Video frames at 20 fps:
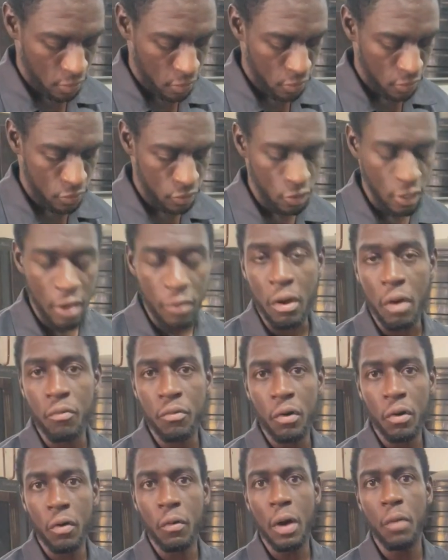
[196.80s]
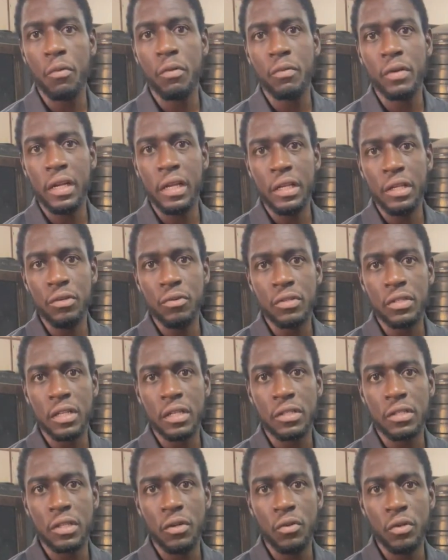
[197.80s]
So and what we really use
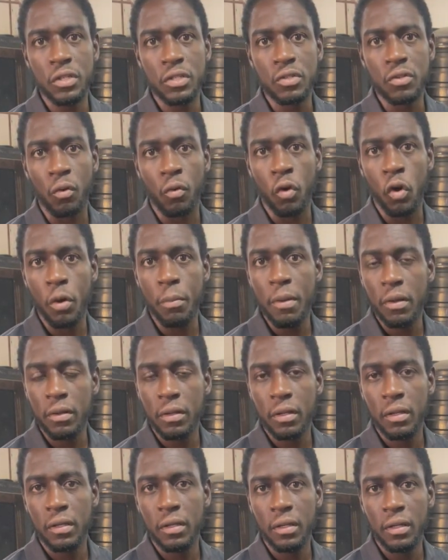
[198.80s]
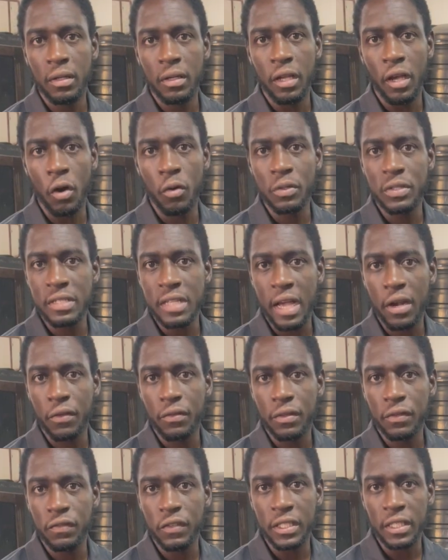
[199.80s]
this to do is to rub the outside of
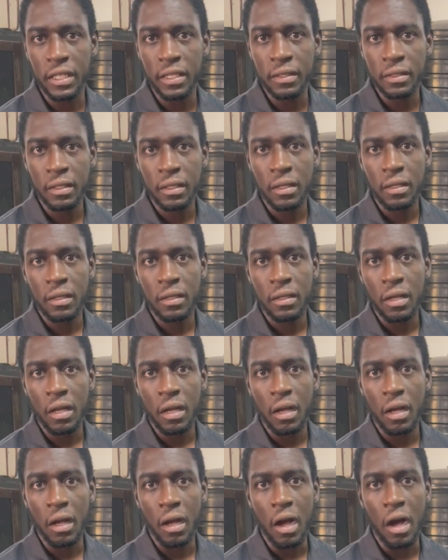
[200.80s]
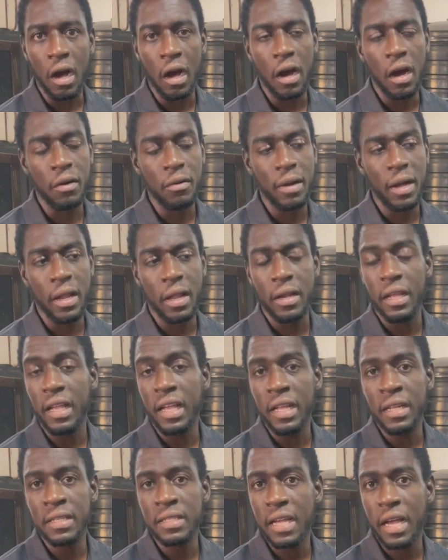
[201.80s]
the fitting, or rather the
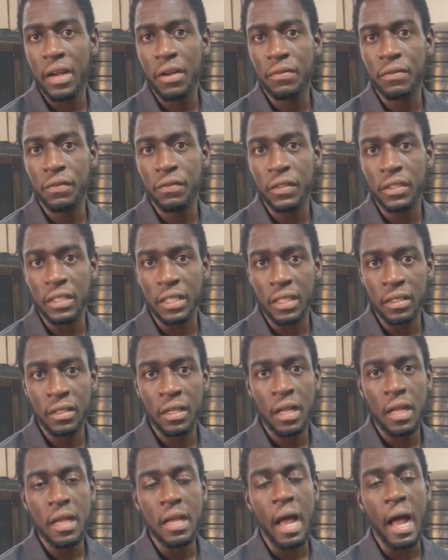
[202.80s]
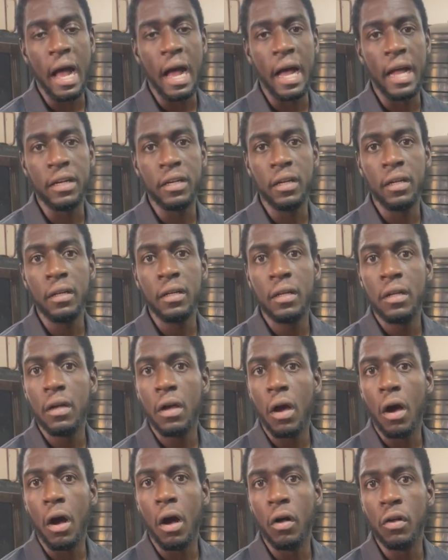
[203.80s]
inside of the fitting, and
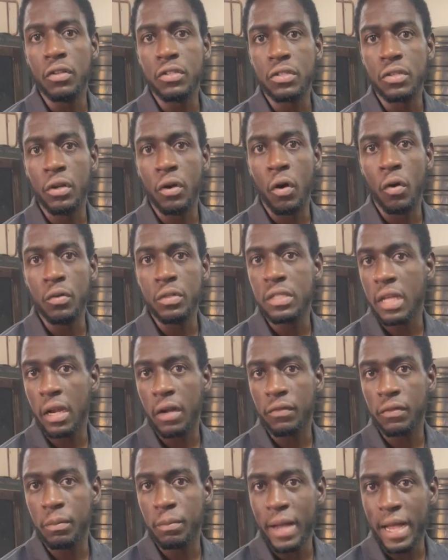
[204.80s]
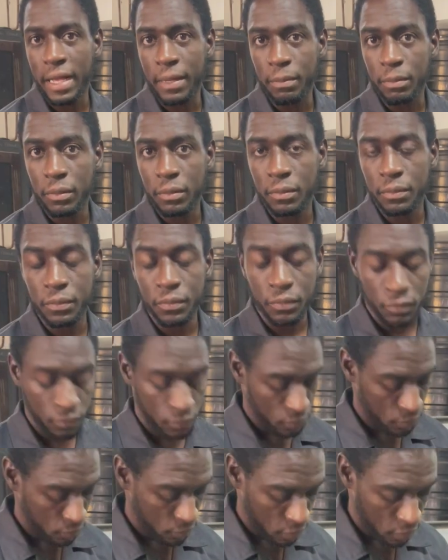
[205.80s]
also the outside of the pipe.
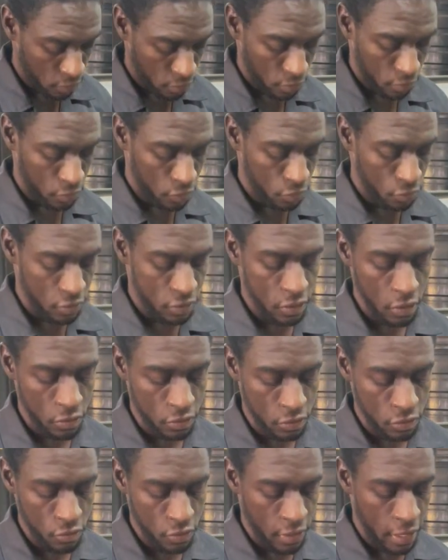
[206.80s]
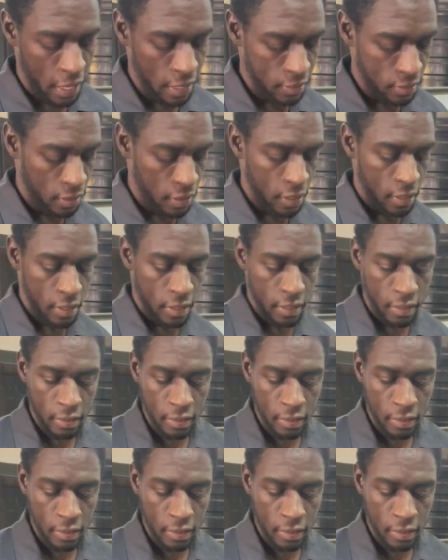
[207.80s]
You'll see us doing that.